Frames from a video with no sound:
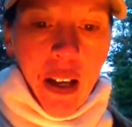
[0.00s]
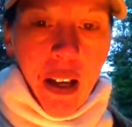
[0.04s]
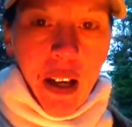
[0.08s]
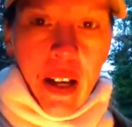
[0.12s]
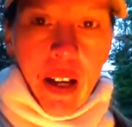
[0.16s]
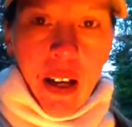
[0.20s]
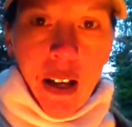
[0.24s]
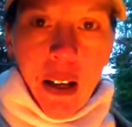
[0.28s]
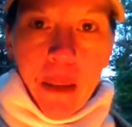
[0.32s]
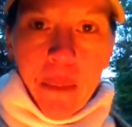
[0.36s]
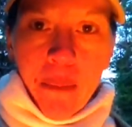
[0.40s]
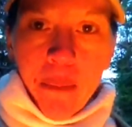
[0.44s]

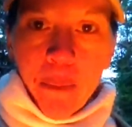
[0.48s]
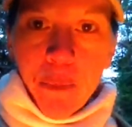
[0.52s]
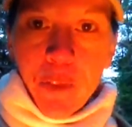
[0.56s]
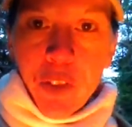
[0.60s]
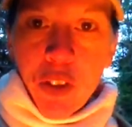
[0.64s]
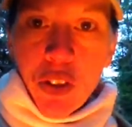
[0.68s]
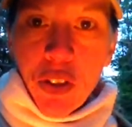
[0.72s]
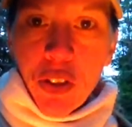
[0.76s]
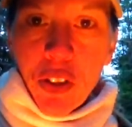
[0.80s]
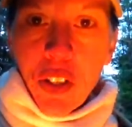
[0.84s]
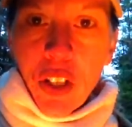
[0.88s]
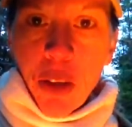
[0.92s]
Um,
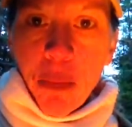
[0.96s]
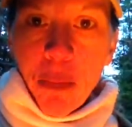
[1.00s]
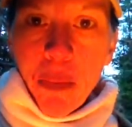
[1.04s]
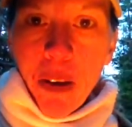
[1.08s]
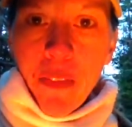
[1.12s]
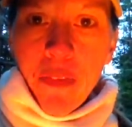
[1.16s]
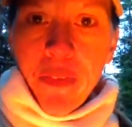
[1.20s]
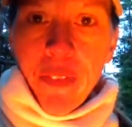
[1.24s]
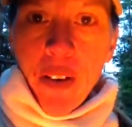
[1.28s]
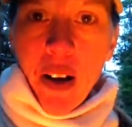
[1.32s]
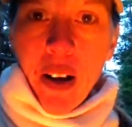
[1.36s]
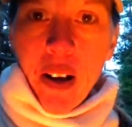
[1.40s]
just started my
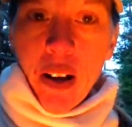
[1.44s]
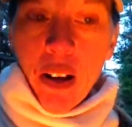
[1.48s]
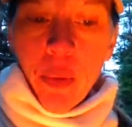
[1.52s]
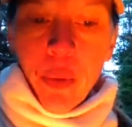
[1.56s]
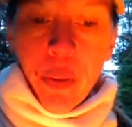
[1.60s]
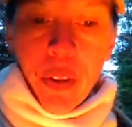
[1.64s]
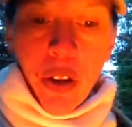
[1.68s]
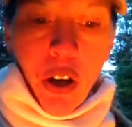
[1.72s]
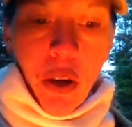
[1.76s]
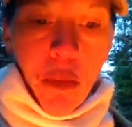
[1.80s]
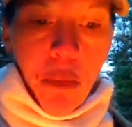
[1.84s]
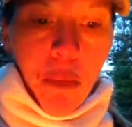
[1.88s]
fire
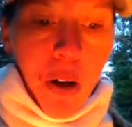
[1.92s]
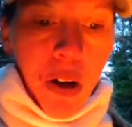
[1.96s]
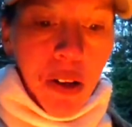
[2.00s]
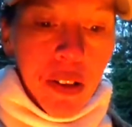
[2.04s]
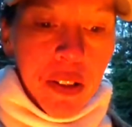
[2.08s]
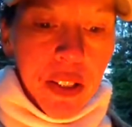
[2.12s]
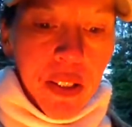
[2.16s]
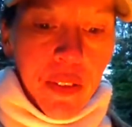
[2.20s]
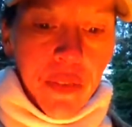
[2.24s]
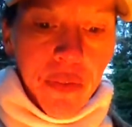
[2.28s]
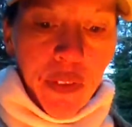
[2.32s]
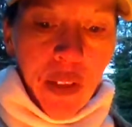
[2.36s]
with our
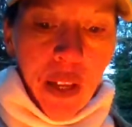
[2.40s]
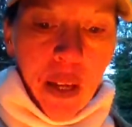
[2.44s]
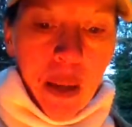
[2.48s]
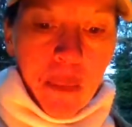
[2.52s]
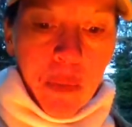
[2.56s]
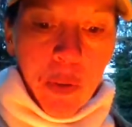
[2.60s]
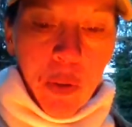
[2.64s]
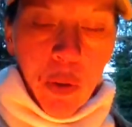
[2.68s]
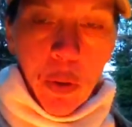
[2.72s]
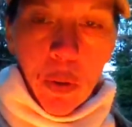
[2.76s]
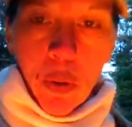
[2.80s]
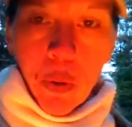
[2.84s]
multi-flame
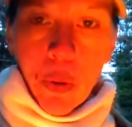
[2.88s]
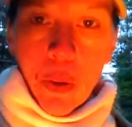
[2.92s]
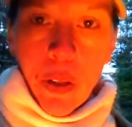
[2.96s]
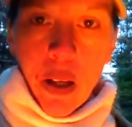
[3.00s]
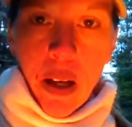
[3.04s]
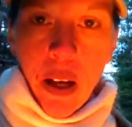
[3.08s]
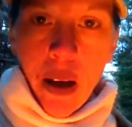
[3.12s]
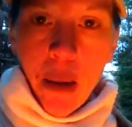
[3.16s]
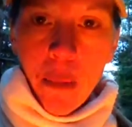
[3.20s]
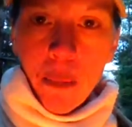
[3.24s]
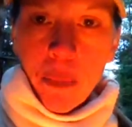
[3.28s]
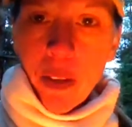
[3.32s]
tool.
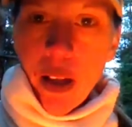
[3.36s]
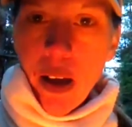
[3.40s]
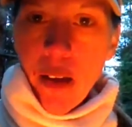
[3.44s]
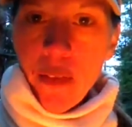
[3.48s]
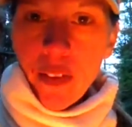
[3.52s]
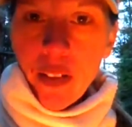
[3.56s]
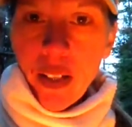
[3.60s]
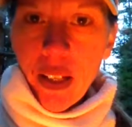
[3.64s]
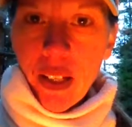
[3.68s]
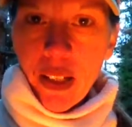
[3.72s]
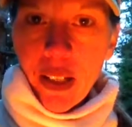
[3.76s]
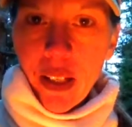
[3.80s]
I'm
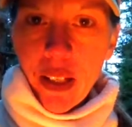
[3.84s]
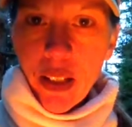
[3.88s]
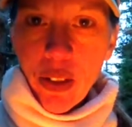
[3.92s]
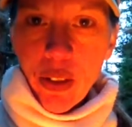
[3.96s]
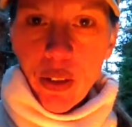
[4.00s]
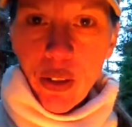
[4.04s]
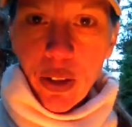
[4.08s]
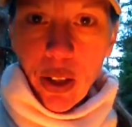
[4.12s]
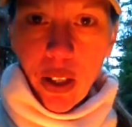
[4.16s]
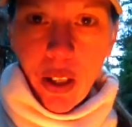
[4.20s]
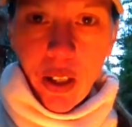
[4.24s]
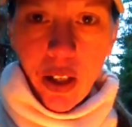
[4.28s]
loving it. It
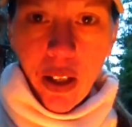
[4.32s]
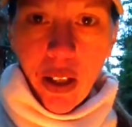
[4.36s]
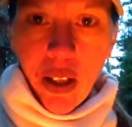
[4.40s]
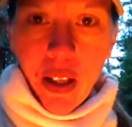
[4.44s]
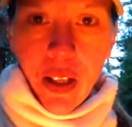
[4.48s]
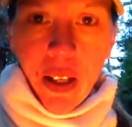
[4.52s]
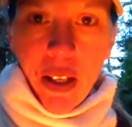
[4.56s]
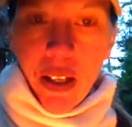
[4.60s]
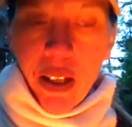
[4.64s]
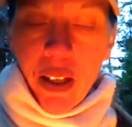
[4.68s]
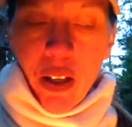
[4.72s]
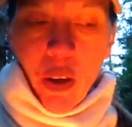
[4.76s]
took
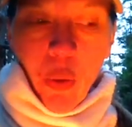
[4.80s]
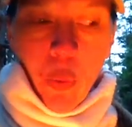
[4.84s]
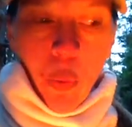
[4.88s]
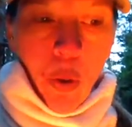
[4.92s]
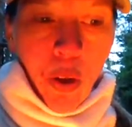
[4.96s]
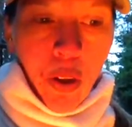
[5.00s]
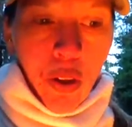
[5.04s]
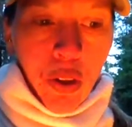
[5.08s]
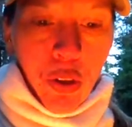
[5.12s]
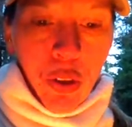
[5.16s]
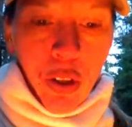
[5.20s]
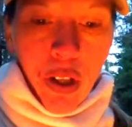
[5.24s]

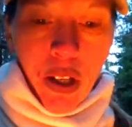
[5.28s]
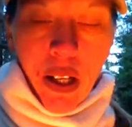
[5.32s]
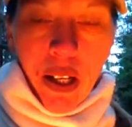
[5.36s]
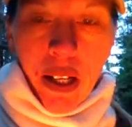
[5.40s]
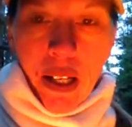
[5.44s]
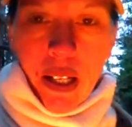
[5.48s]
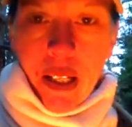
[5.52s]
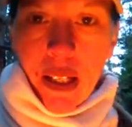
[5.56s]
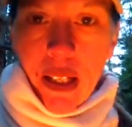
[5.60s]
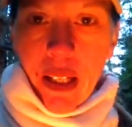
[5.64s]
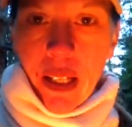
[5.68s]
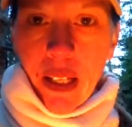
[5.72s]
one
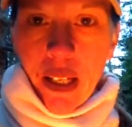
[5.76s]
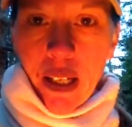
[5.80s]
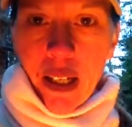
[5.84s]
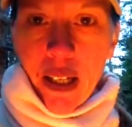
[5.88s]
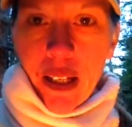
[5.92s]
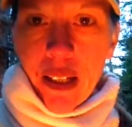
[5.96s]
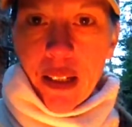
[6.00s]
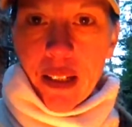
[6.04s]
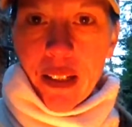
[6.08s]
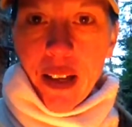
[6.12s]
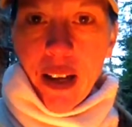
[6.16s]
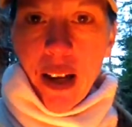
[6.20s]
try
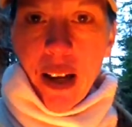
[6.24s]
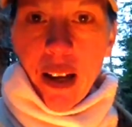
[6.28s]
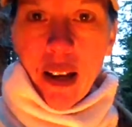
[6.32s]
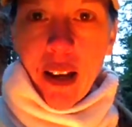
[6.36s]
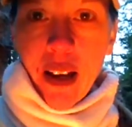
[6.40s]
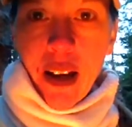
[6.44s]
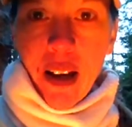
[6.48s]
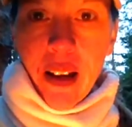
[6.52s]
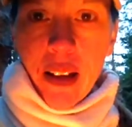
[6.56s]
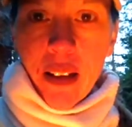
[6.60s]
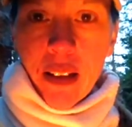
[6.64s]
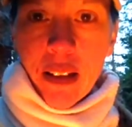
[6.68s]
and I
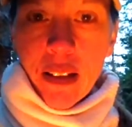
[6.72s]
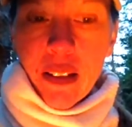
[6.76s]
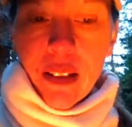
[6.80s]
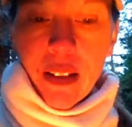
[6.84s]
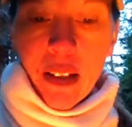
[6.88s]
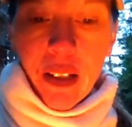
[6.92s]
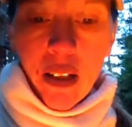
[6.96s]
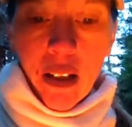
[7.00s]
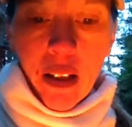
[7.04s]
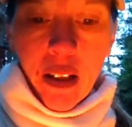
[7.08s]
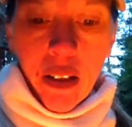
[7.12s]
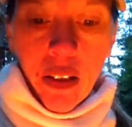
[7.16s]
got
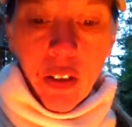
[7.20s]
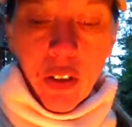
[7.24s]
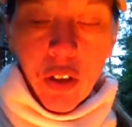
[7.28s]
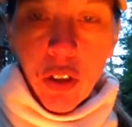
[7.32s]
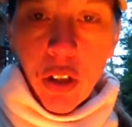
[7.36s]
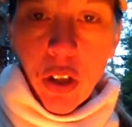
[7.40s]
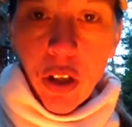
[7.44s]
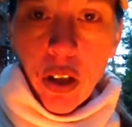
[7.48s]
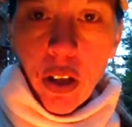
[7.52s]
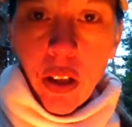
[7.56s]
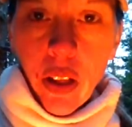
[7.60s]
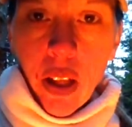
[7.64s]
uh, the
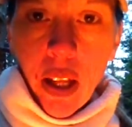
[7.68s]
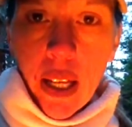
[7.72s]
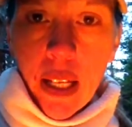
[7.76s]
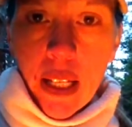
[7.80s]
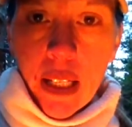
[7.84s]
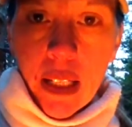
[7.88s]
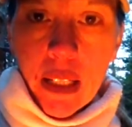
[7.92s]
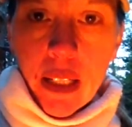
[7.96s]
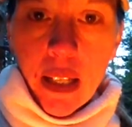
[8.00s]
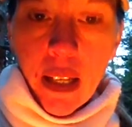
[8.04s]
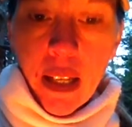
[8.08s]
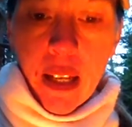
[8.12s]
charter
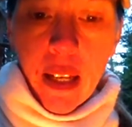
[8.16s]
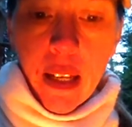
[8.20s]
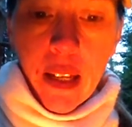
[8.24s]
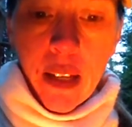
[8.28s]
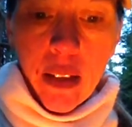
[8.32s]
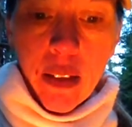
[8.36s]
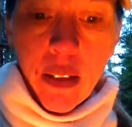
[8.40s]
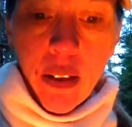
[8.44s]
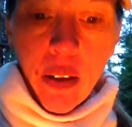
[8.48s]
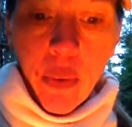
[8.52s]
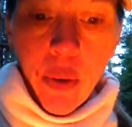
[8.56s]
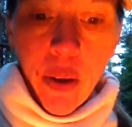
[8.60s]
light and
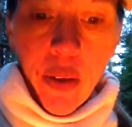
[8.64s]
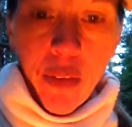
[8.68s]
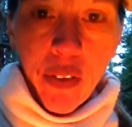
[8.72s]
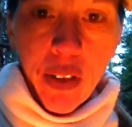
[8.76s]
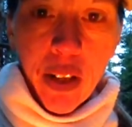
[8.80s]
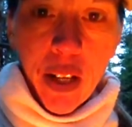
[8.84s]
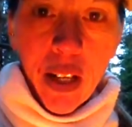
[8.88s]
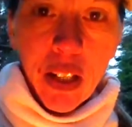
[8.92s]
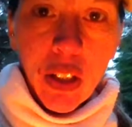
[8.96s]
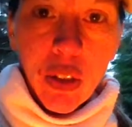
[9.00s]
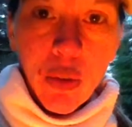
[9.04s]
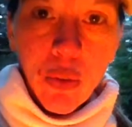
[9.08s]
we have a
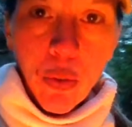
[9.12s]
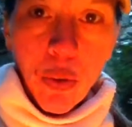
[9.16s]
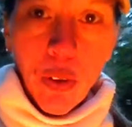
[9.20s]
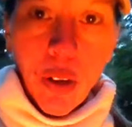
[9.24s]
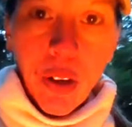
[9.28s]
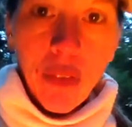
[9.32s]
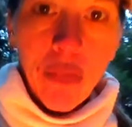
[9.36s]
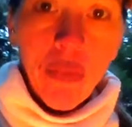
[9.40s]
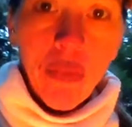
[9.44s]
nice roaring